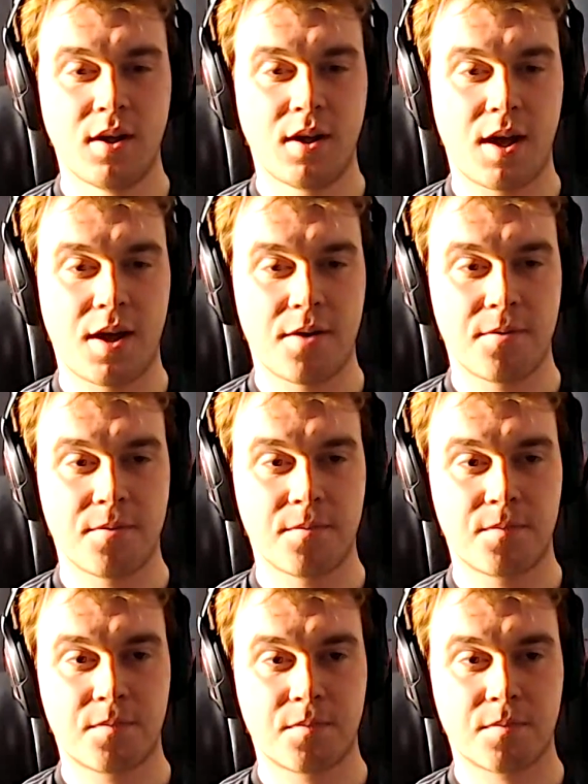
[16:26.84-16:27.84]

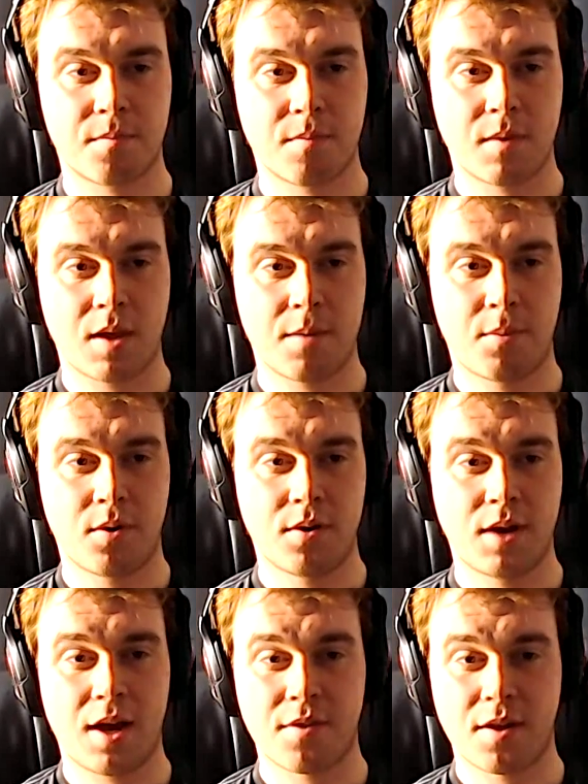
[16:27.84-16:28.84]
But
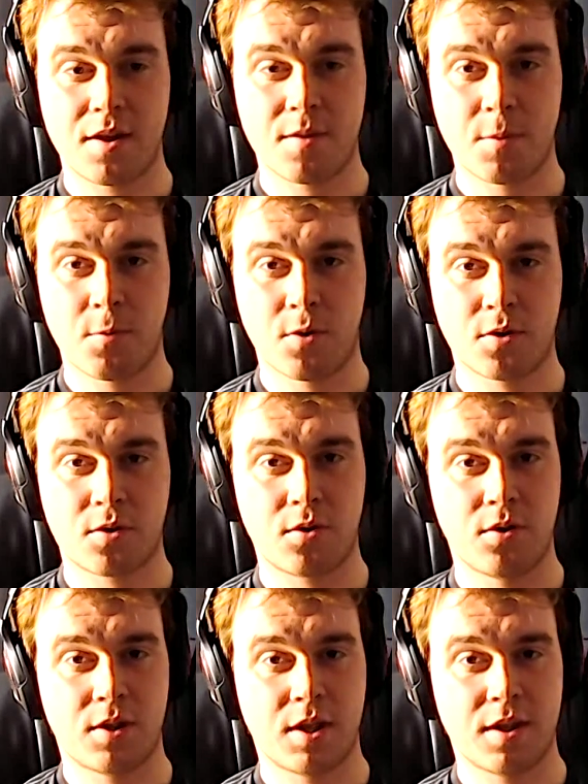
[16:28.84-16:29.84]
now that it's been water
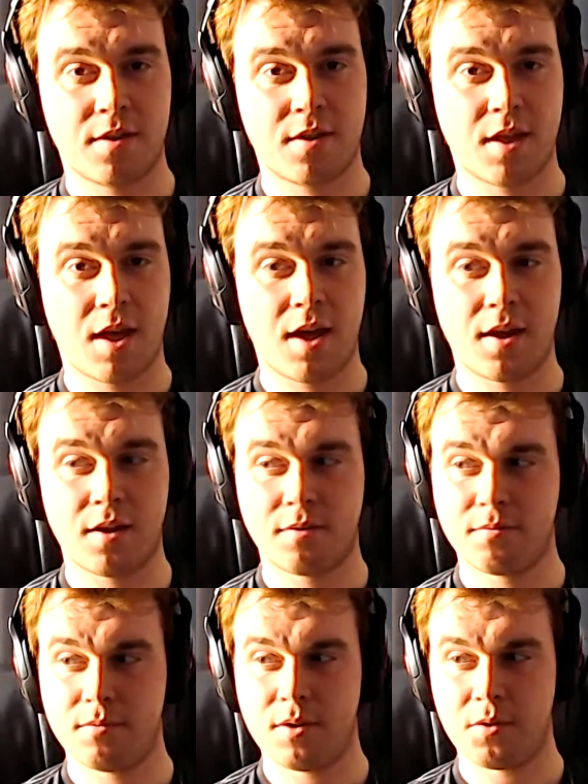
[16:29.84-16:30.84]
cooled, it's
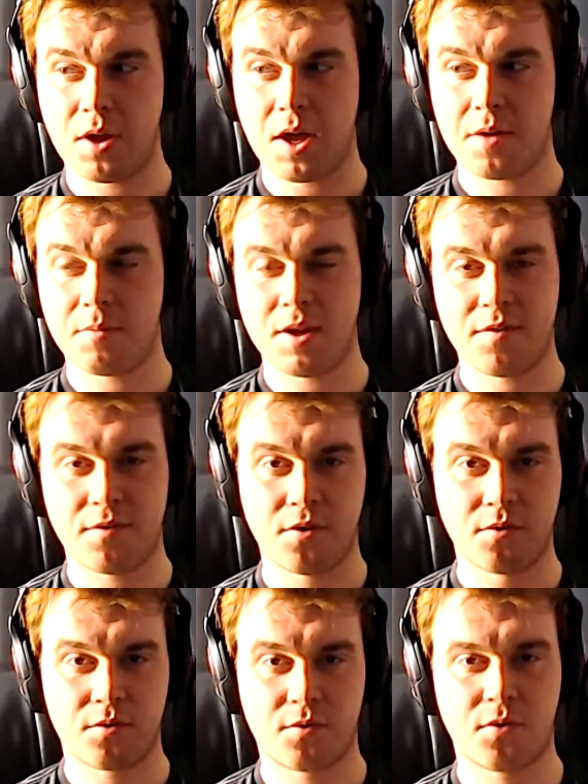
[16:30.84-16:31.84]
even
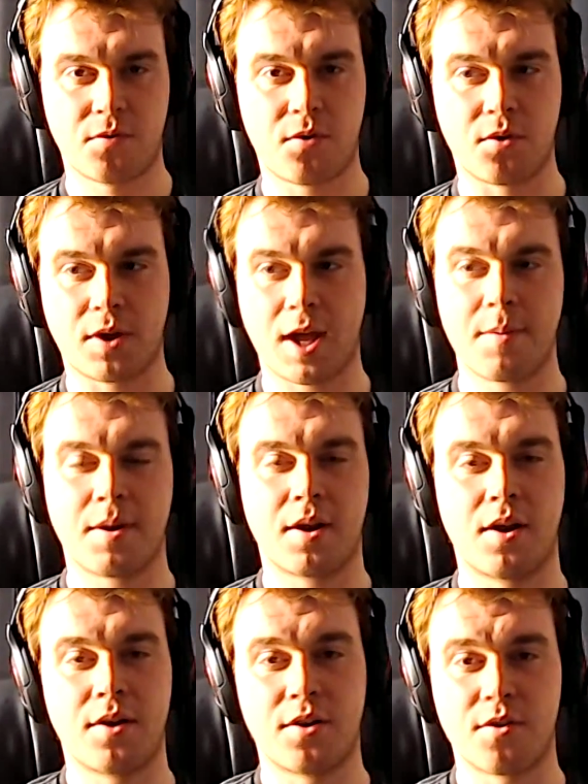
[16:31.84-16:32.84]
on the full gaming
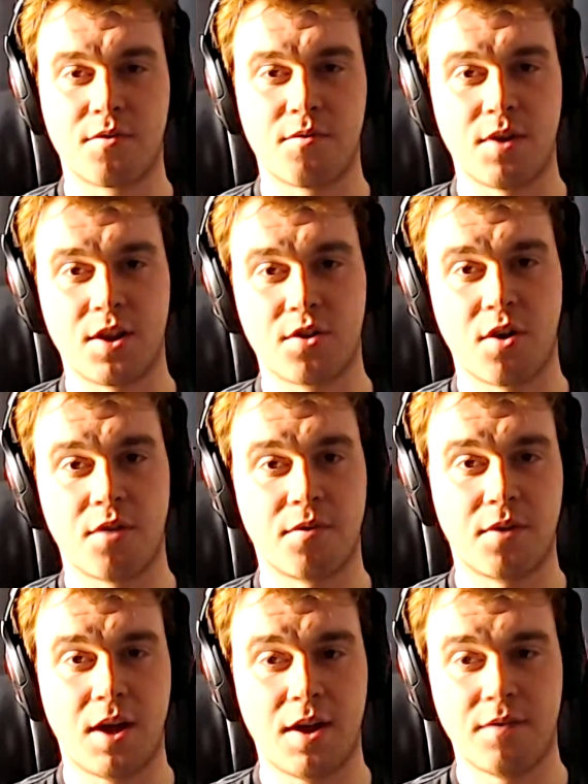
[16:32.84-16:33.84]
load, it doesn't reach over
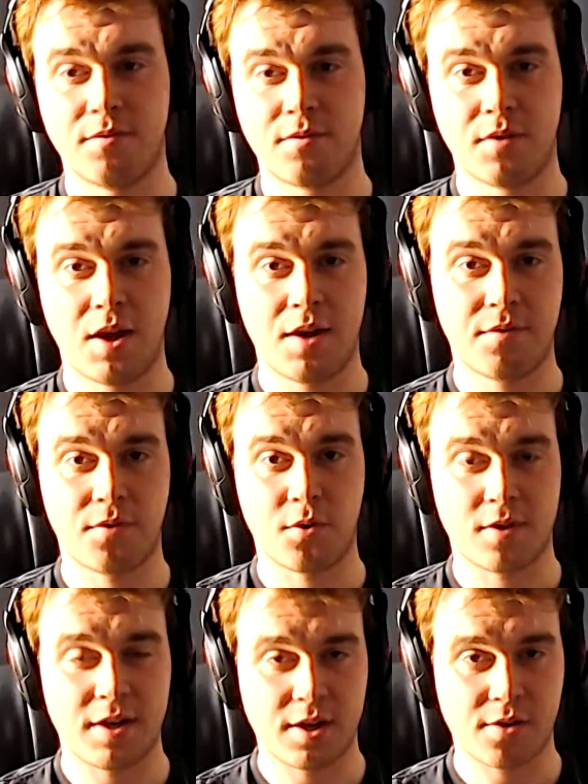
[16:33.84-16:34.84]

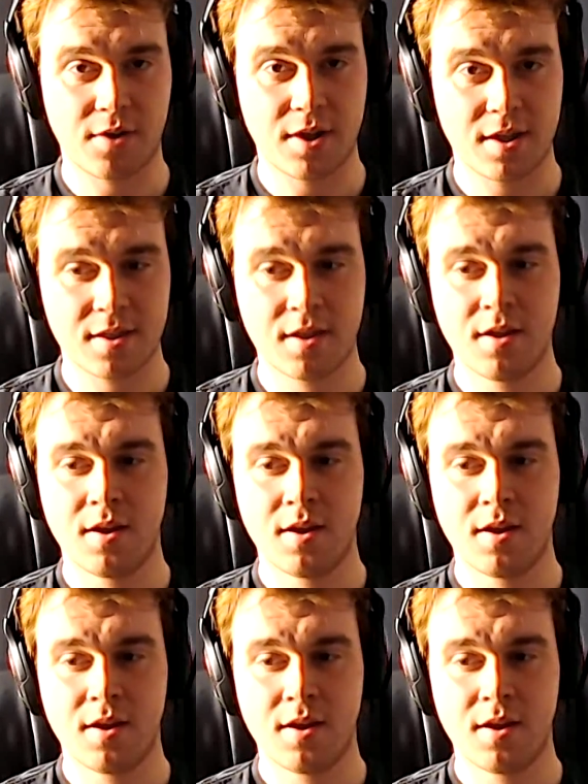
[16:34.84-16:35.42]
40 degrees.